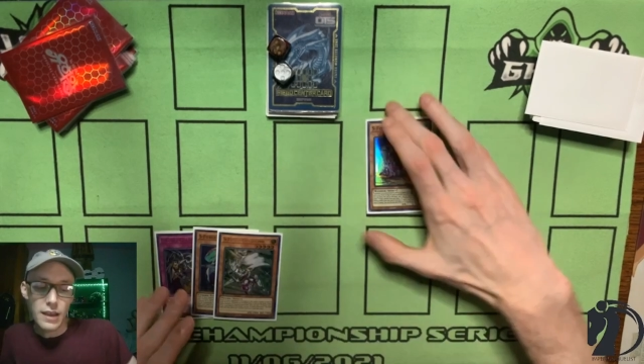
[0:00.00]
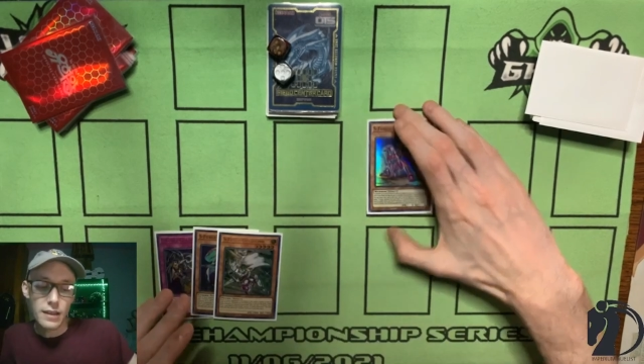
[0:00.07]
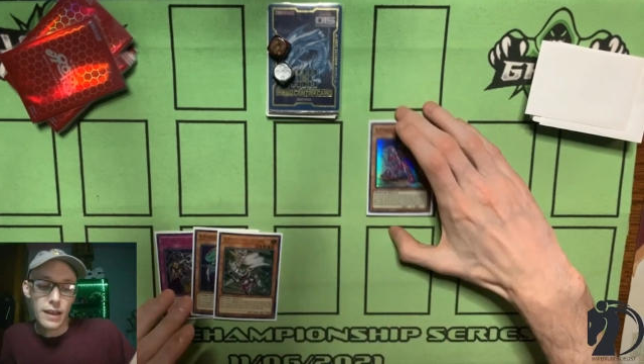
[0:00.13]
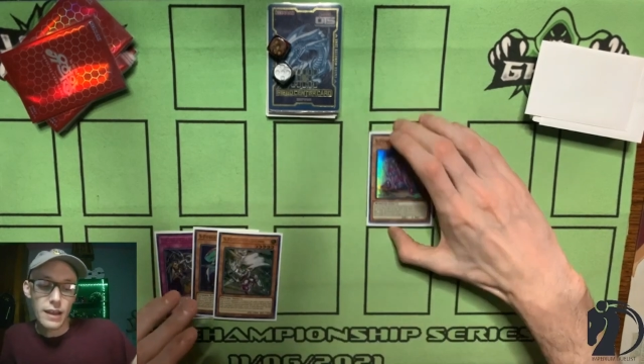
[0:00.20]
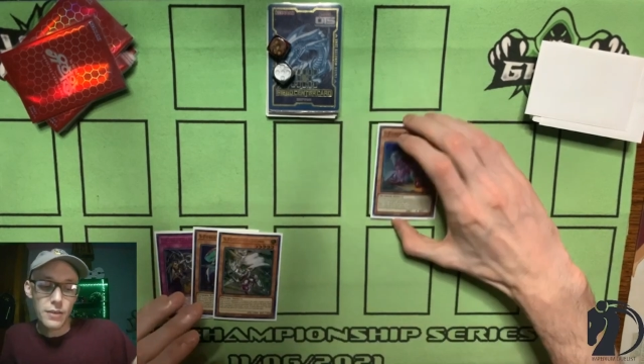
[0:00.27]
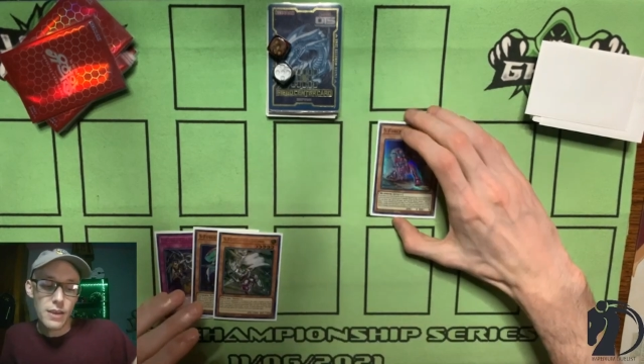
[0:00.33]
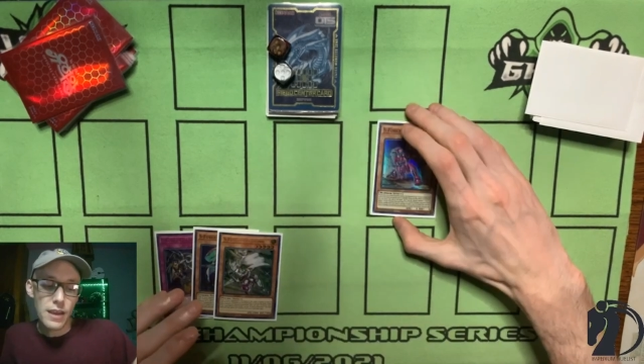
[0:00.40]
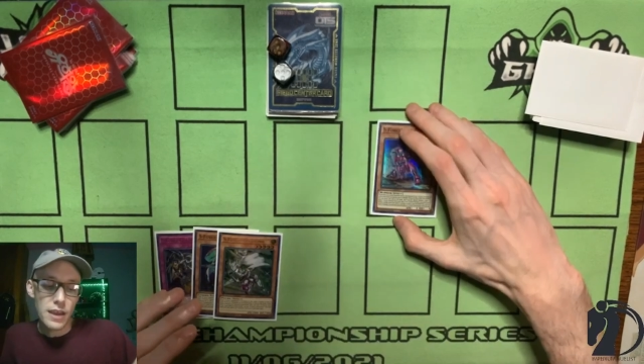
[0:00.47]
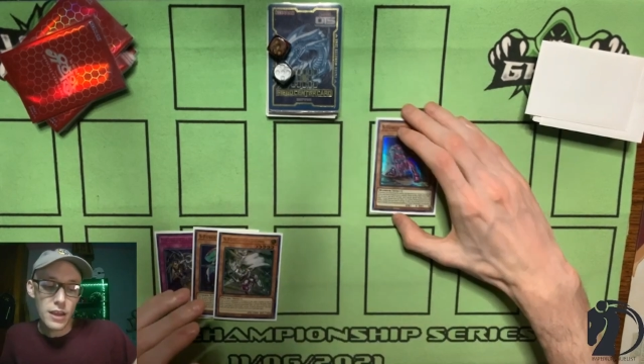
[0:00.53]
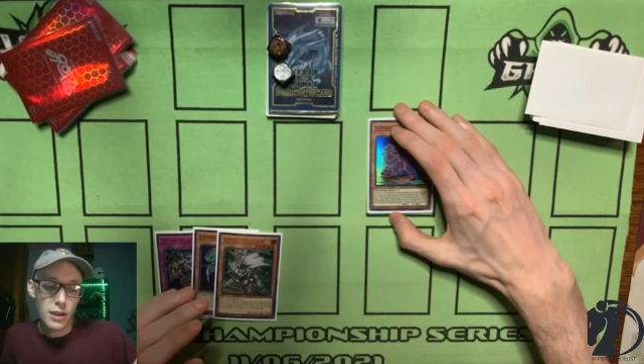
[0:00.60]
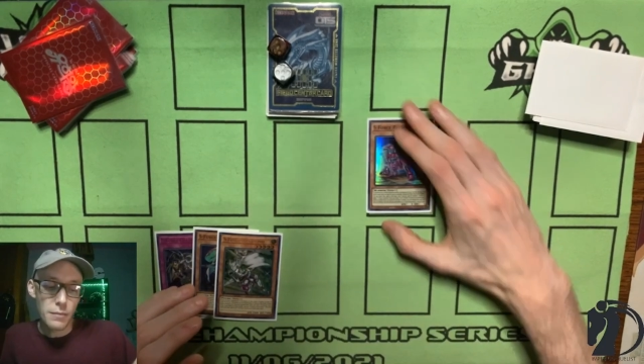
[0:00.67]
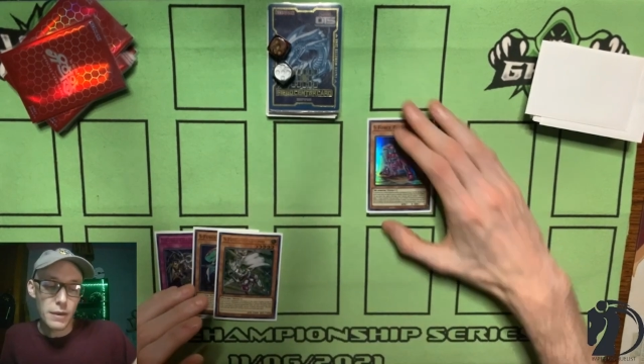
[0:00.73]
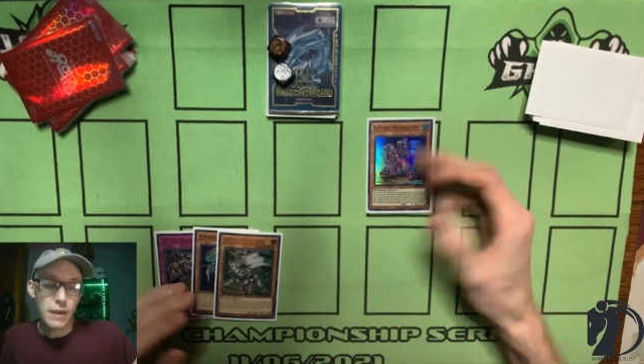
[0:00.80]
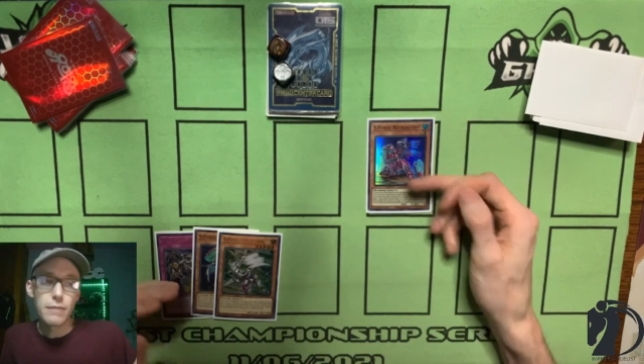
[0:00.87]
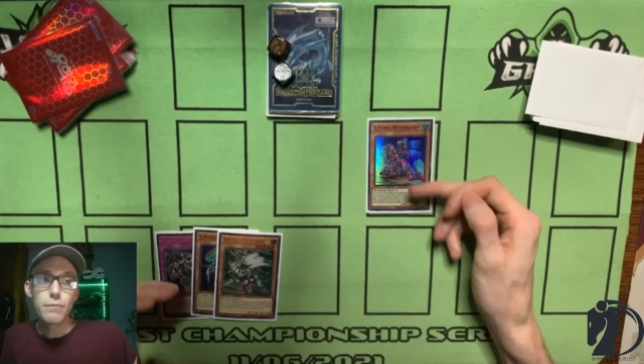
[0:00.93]
and, like, they
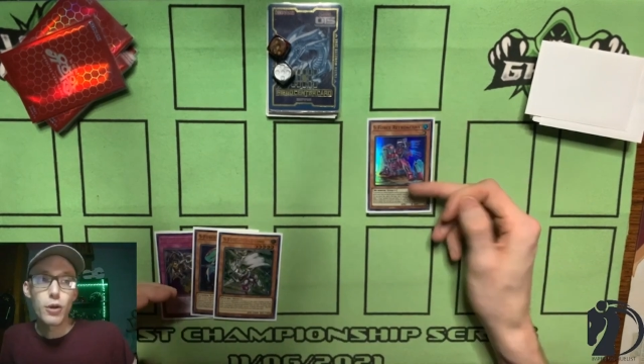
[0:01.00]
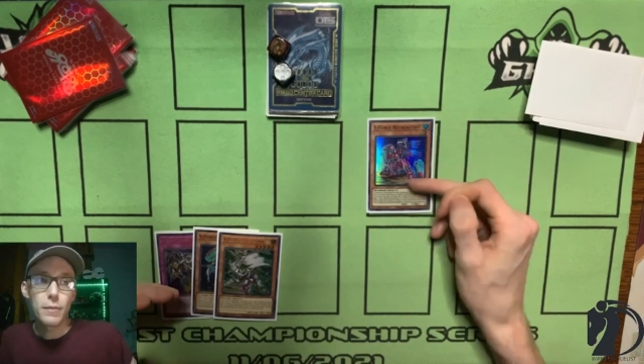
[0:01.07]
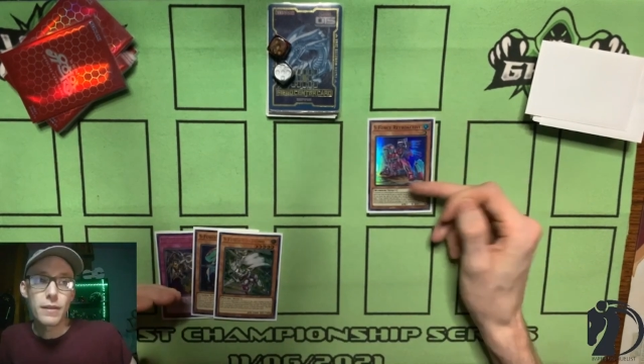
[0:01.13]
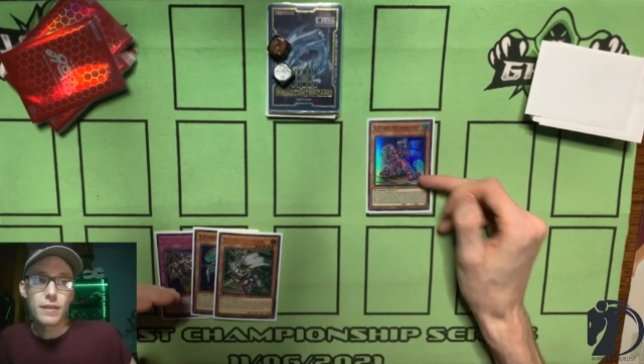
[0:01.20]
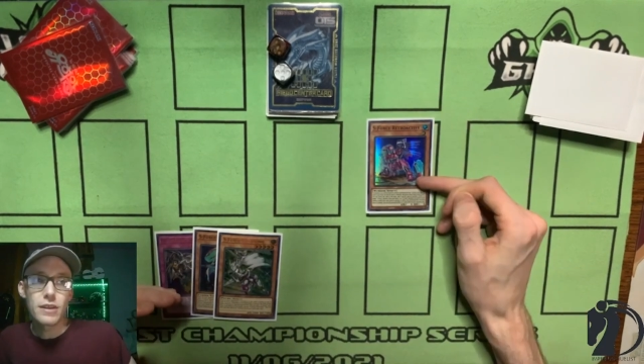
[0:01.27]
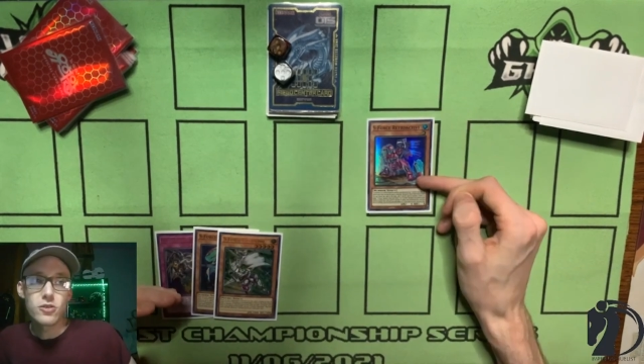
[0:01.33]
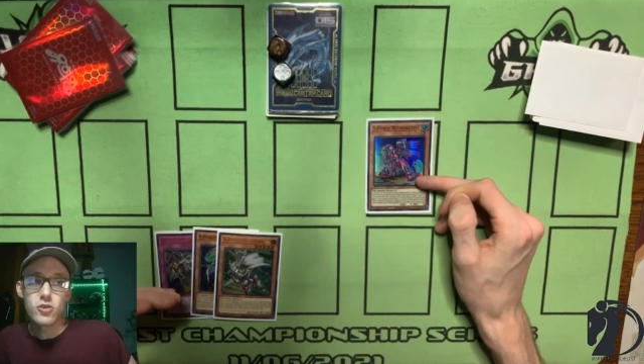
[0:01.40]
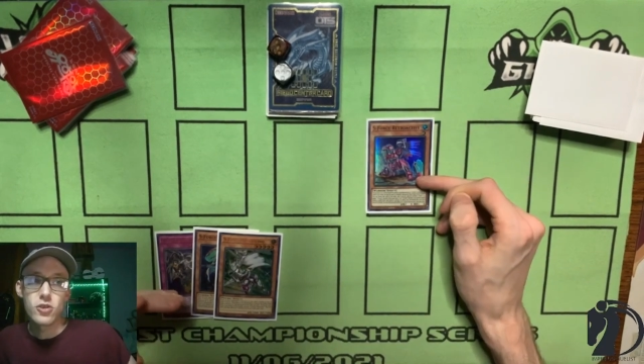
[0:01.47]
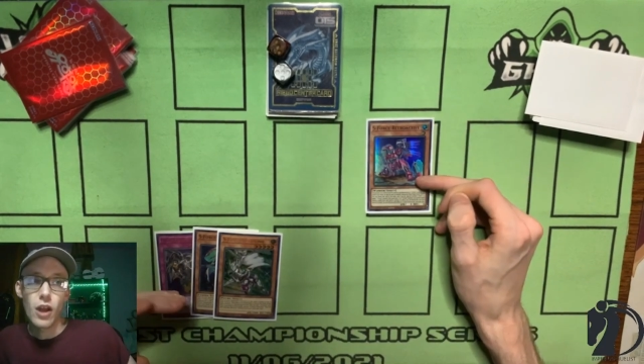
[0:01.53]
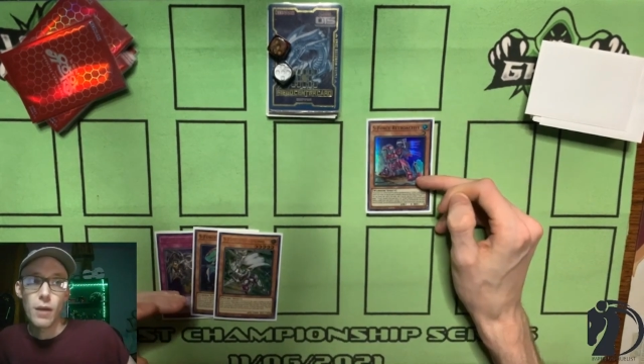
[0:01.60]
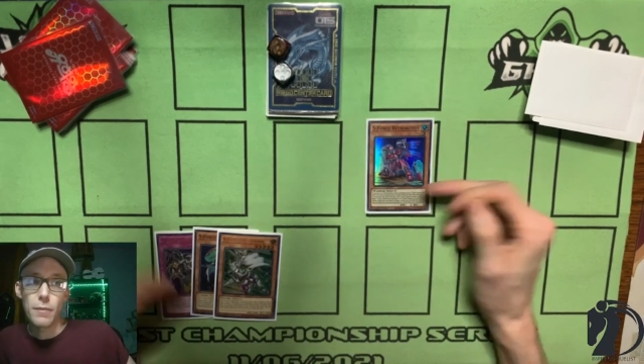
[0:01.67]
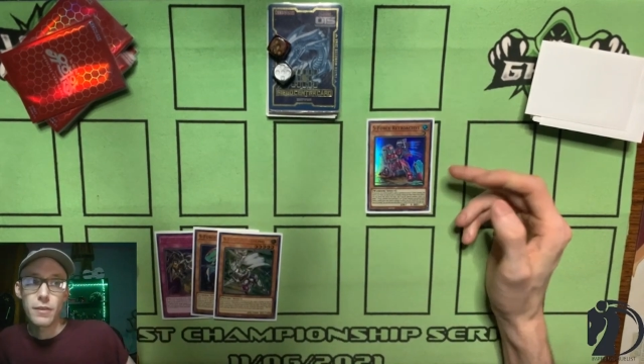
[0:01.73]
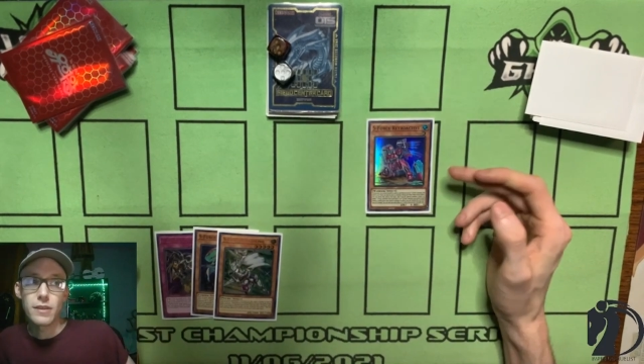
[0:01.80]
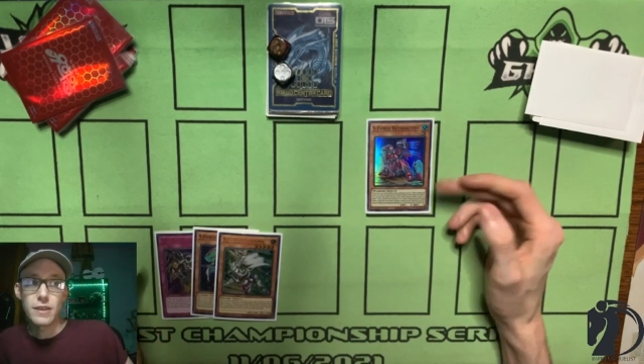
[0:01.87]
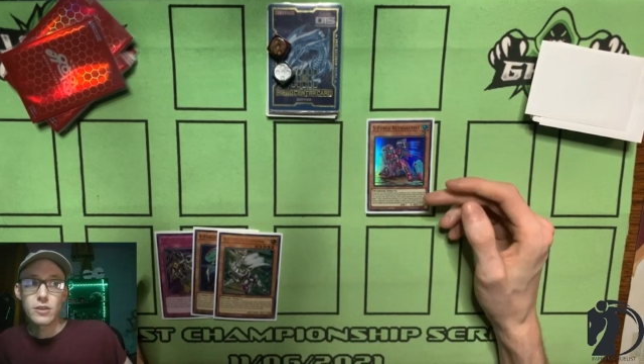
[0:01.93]
end up in-perming this or
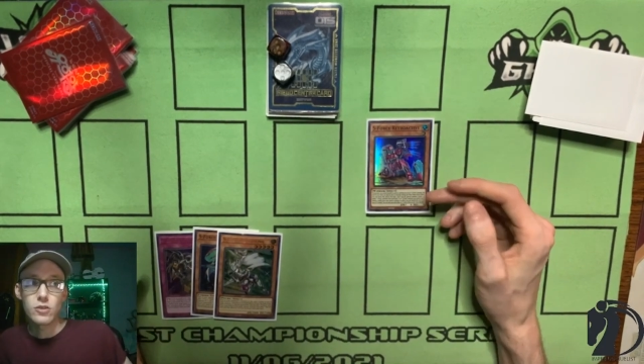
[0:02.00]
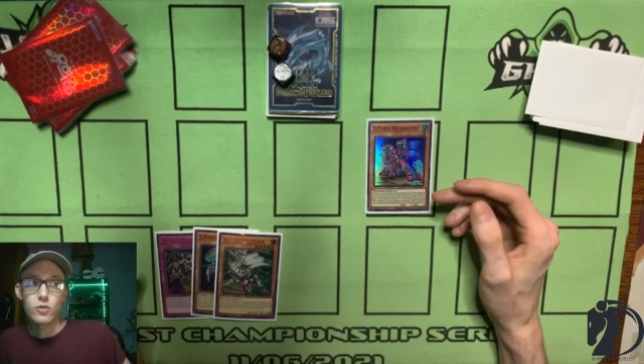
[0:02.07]
stopping this,